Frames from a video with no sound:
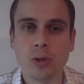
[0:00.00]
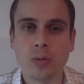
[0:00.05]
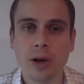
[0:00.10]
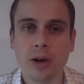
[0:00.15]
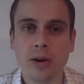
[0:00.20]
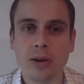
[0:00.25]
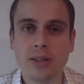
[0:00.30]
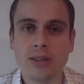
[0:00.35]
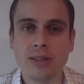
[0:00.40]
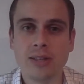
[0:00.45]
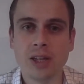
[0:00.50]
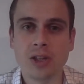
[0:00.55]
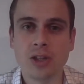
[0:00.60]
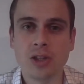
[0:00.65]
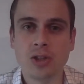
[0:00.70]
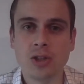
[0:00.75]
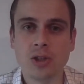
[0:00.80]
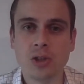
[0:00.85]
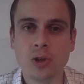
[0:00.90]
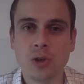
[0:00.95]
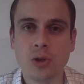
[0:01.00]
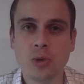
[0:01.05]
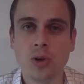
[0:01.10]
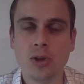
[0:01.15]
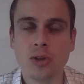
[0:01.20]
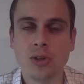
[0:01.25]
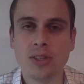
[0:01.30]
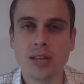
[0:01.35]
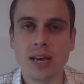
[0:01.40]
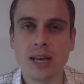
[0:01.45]
about in session 2
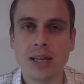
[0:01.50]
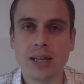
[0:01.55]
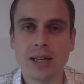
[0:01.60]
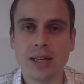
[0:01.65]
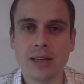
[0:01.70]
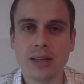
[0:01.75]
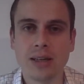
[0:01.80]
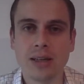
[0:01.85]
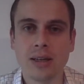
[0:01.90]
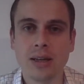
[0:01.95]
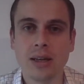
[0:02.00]
on selling